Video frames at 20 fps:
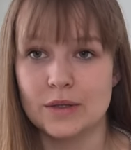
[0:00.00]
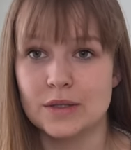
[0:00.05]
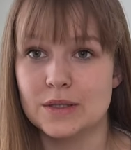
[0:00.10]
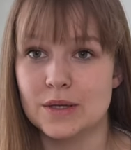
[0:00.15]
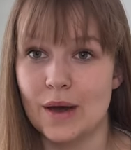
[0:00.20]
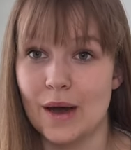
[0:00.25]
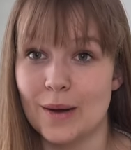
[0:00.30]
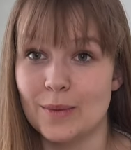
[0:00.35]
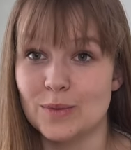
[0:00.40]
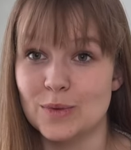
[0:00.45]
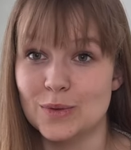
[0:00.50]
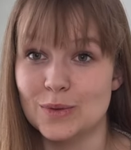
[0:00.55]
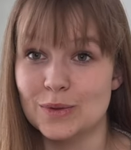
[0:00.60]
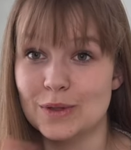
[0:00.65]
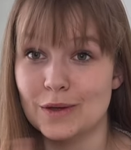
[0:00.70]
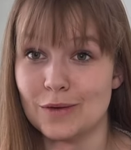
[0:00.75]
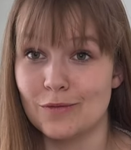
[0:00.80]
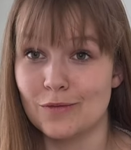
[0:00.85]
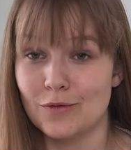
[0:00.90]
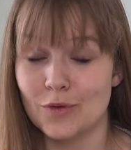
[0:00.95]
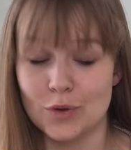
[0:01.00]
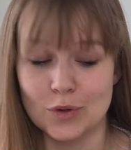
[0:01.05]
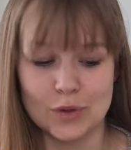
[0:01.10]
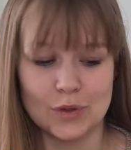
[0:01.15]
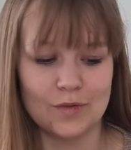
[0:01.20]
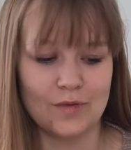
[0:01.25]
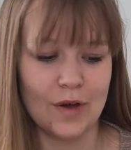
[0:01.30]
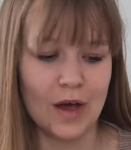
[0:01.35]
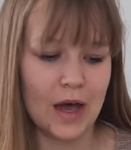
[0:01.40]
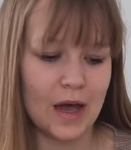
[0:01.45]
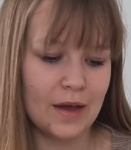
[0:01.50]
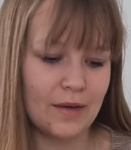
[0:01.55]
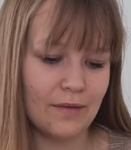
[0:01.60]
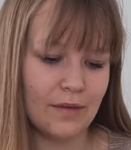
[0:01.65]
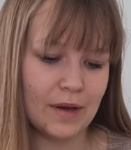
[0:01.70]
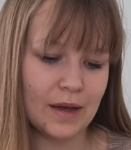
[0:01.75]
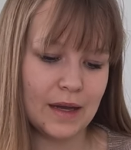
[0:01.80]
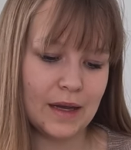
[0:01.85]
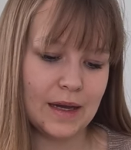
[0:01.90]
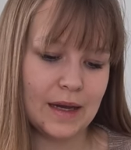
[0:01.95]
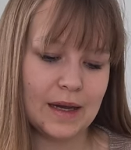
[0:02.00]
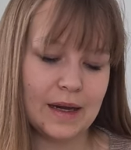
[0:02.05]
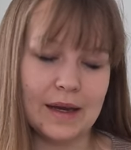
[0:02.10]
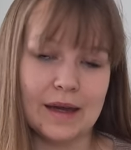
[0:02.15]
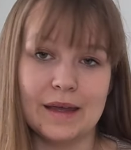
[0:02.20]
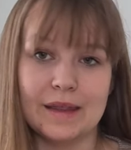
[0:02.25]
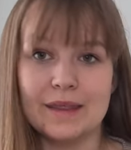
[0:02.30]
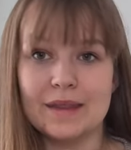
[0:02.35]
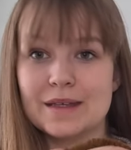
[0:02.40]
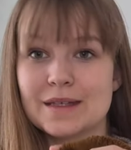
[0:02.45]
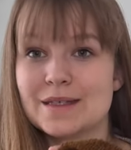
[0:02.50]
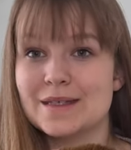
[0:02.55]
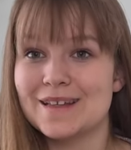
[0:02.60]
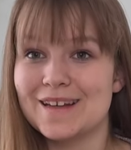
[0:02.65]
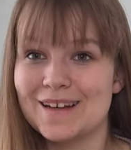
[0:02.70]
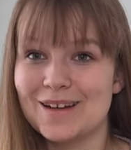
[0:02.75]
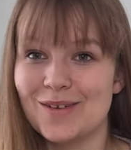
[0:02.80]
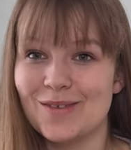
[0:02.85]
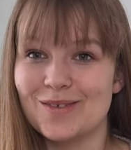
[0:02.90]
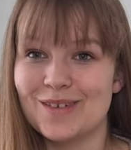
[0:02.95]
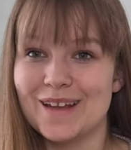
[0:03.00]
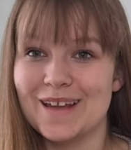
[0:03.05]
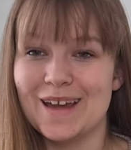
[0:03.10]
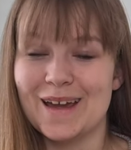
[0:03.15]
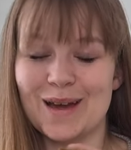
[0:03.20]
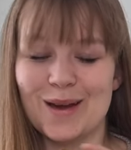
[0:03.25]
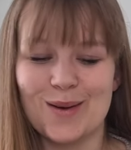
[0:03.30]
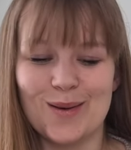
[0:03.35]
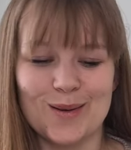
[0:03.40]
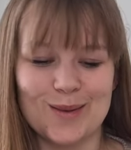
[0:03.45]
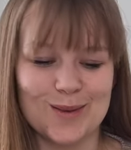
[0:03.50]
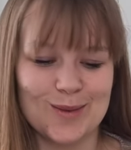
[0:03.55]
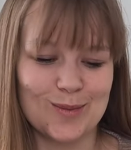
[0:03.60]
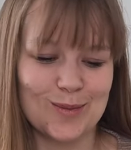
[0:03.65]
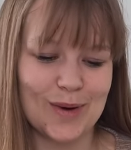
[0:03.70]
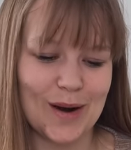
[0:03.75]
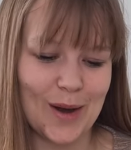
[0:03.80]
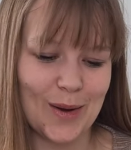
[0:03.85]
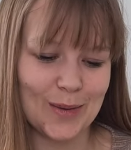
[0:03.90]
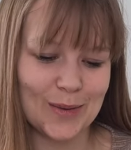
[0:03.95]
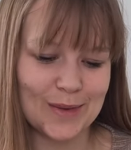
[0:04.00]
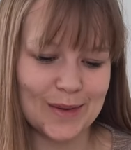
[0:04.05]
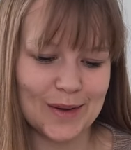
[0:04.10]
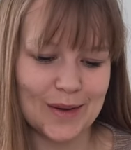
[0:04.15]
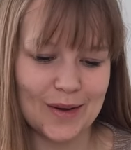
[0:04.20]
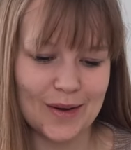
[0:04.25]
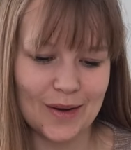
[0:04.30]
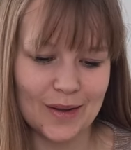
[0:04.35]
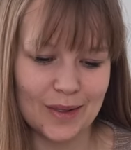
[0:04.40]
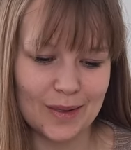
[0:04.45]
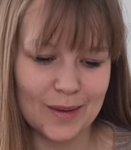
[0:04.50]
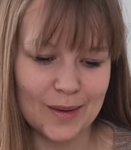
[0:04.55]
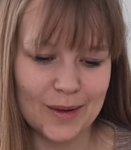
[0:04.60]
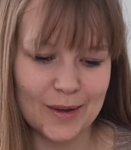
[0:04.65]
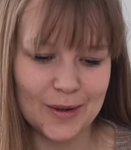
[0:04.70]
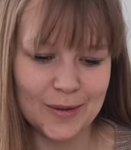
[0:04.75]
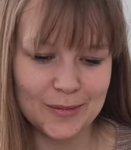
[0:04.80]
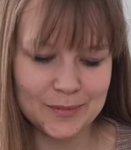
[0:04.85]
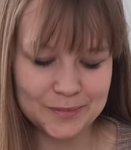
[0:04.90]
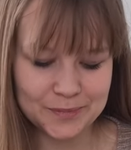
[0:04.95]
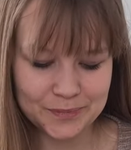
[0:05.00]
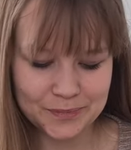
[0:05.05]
So I'm doing 4 to 5 in this lovely golden brown color.